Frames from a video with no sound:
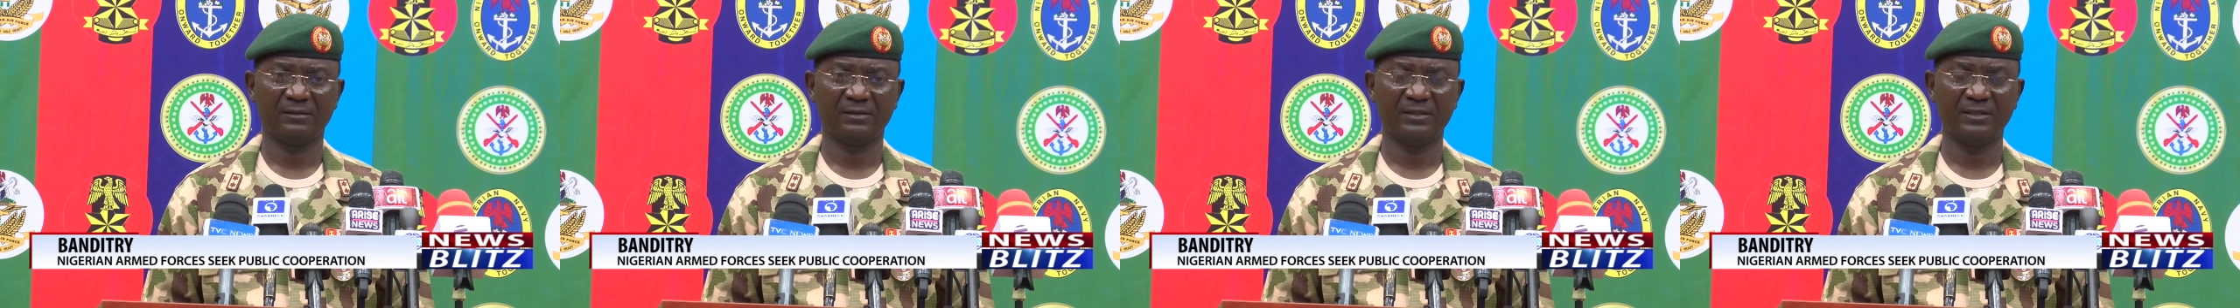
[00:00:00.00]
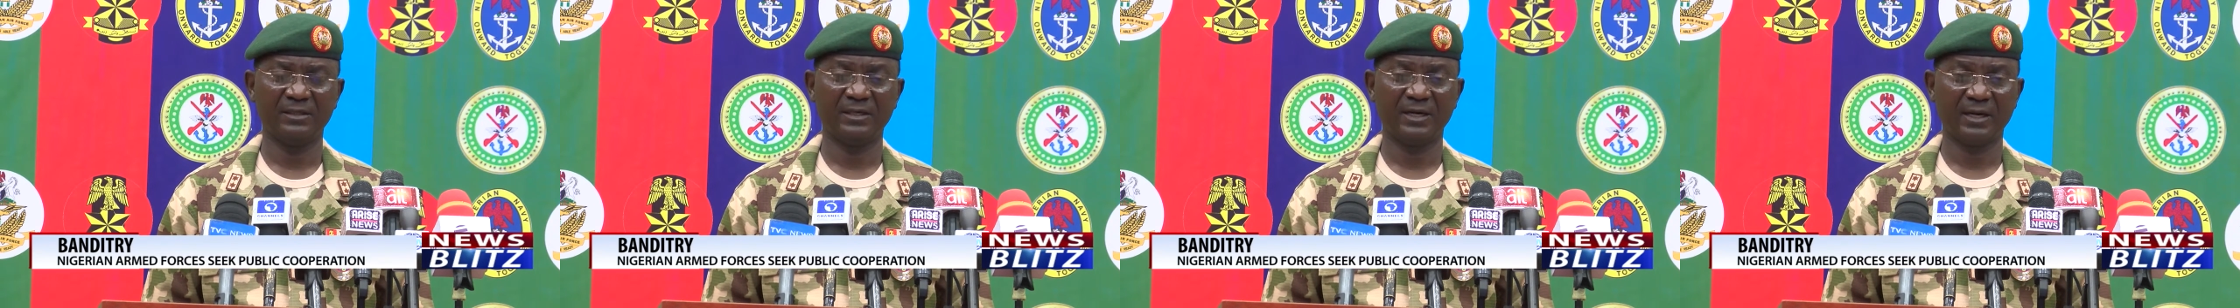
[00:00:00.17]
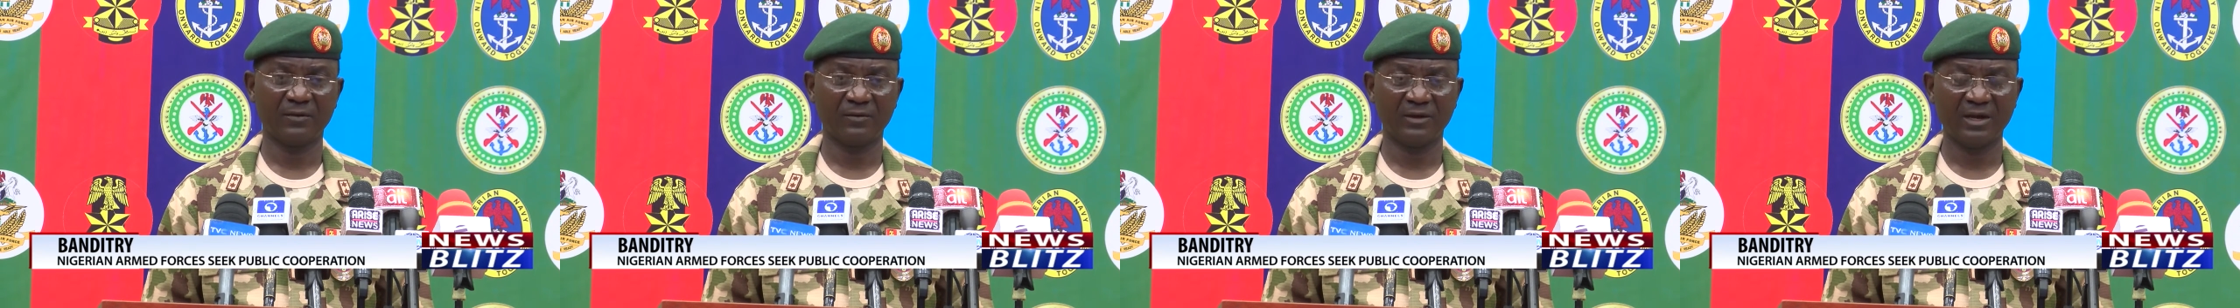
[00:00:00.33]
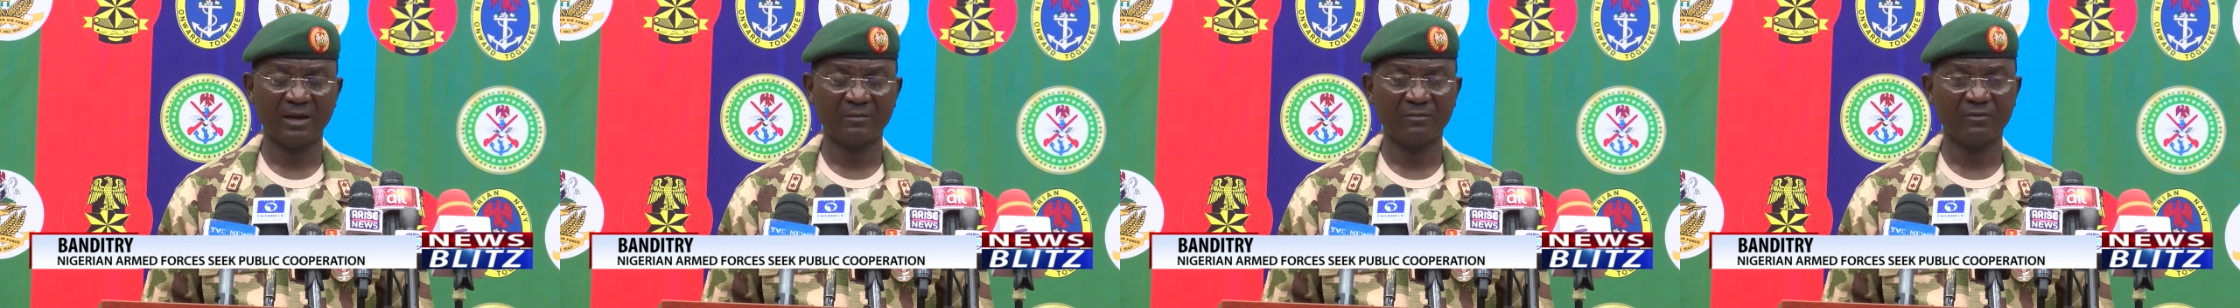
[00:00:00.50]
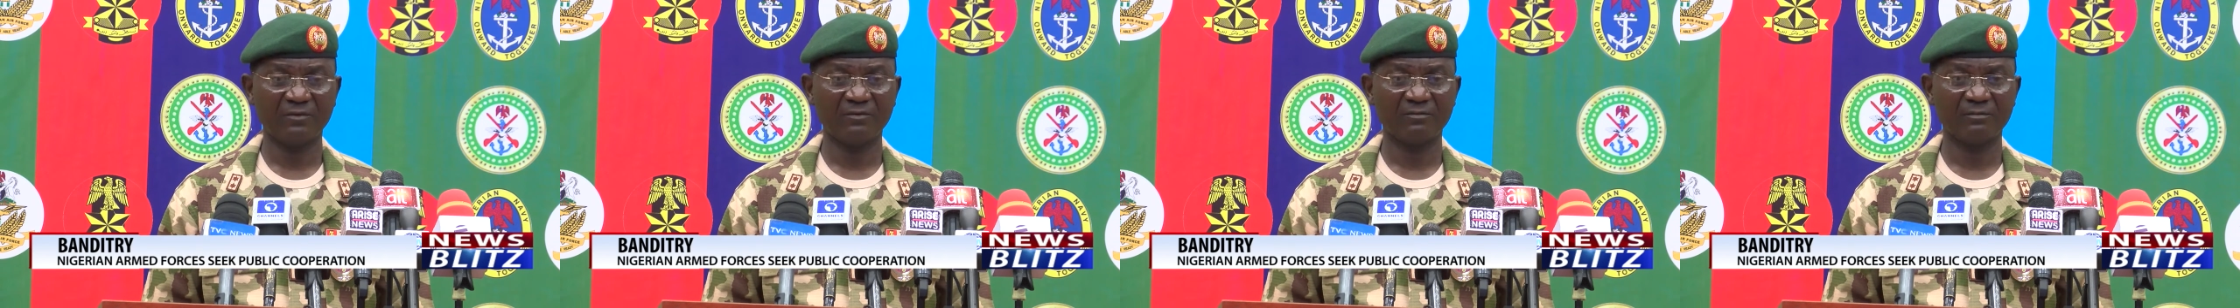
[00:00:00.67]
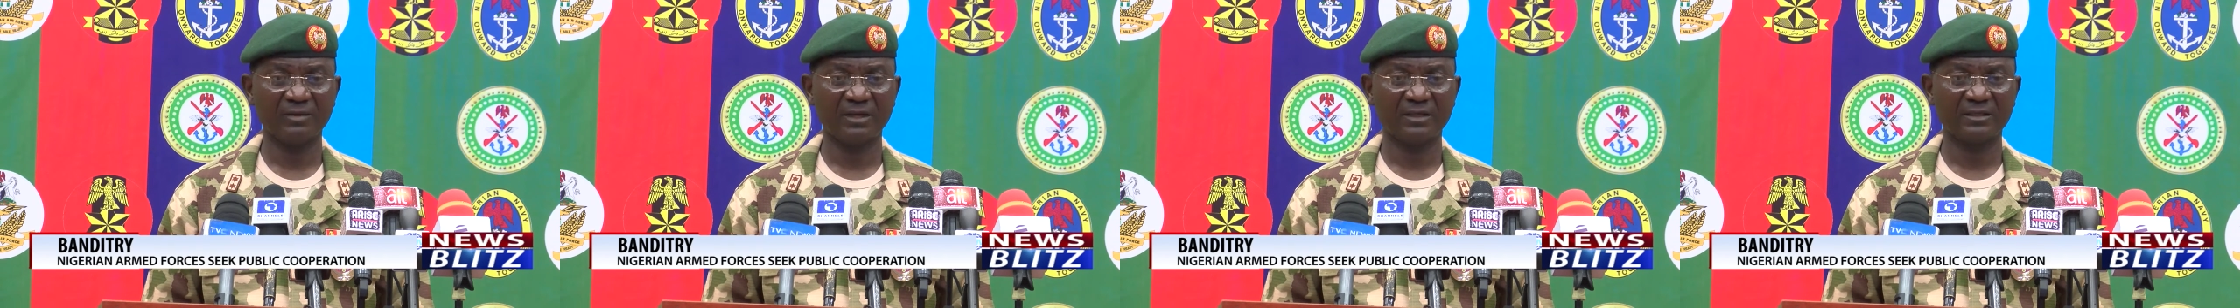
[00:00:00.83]
irregular
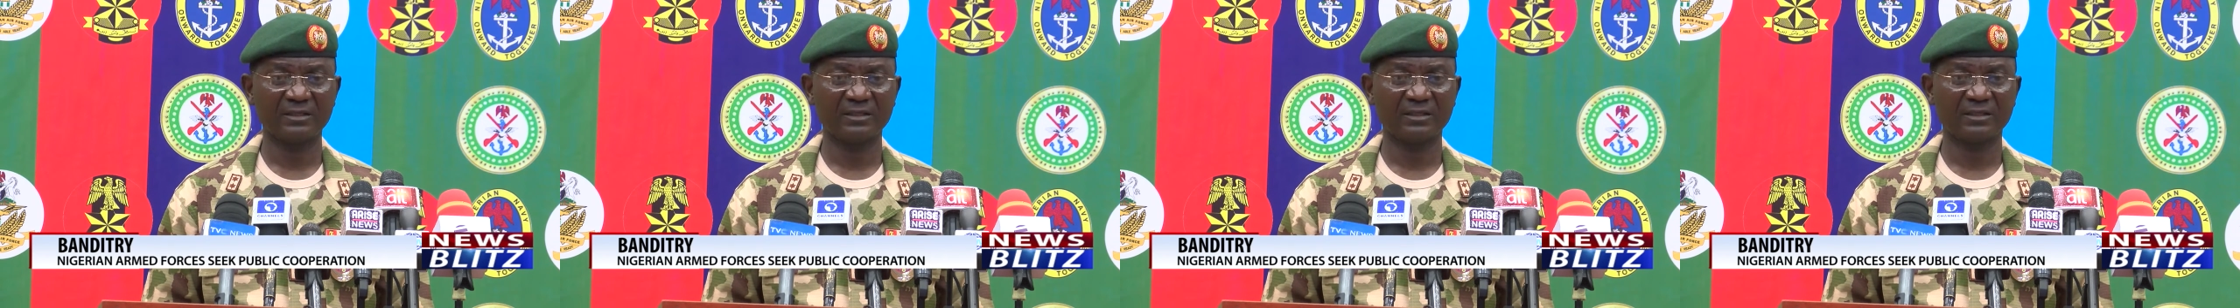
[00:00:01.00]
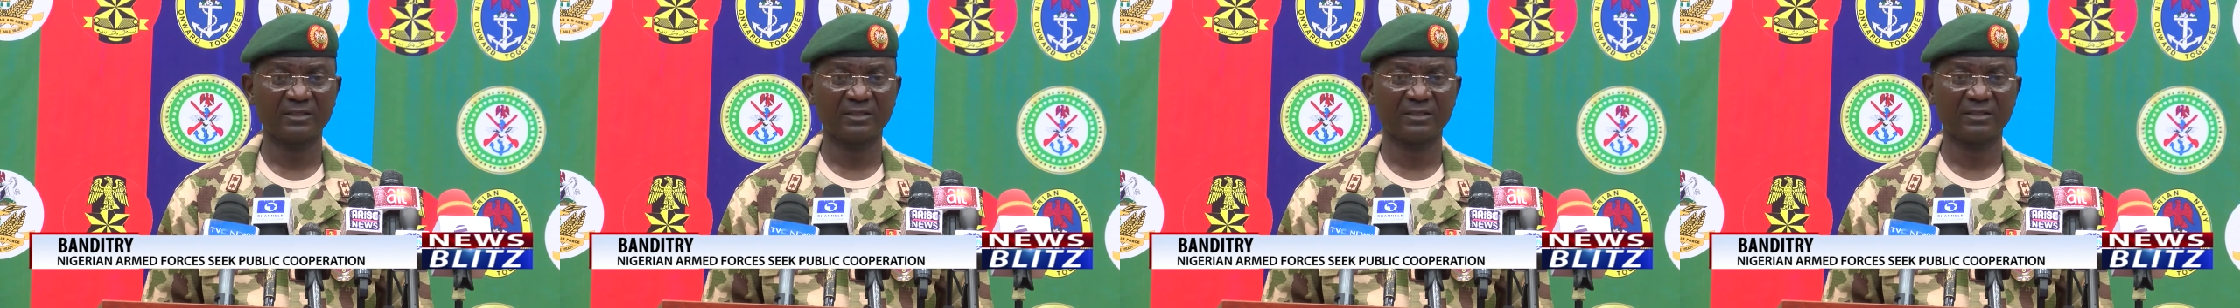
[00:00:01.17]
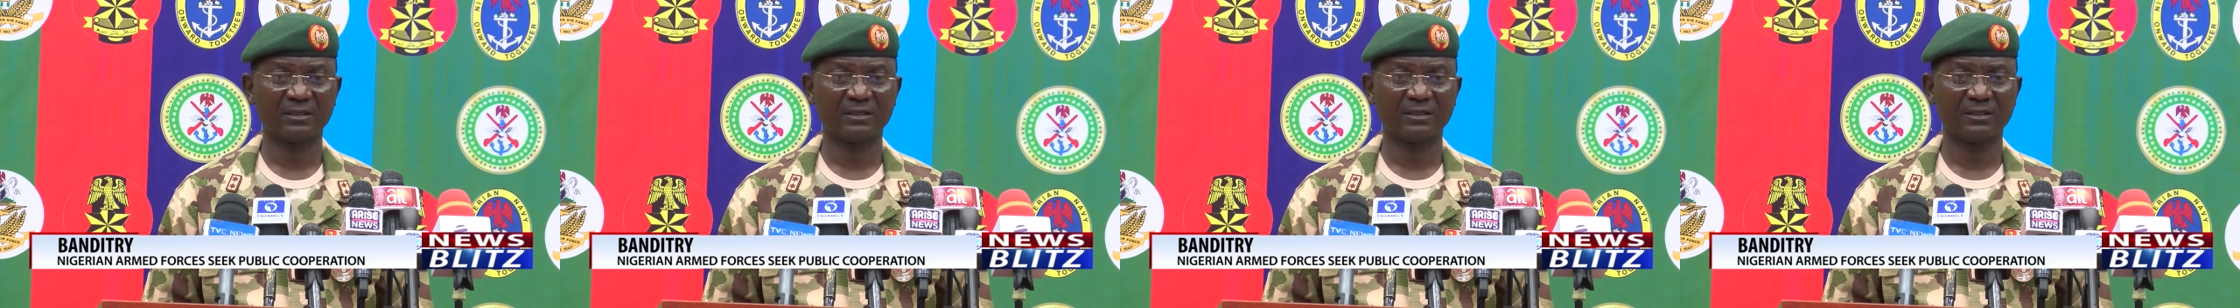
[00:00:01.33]
movements,